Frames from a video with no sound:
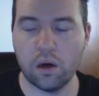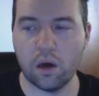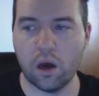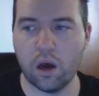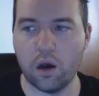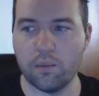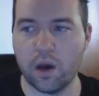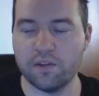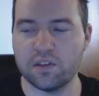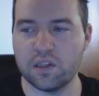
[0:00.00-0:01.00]
Um,
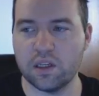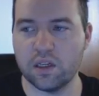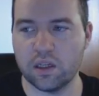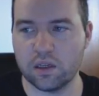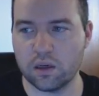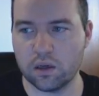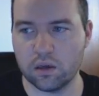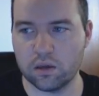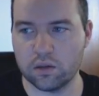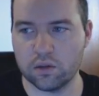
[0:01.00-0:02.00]
I've seen it
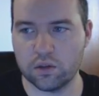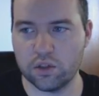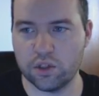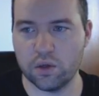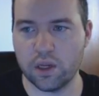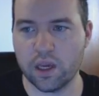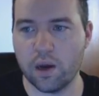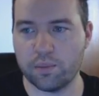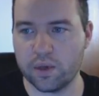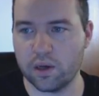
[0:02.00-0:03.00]
shooting
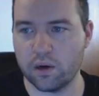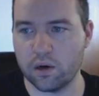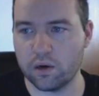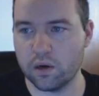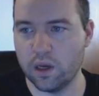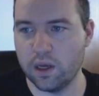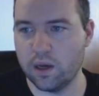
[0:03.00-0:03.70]
up here.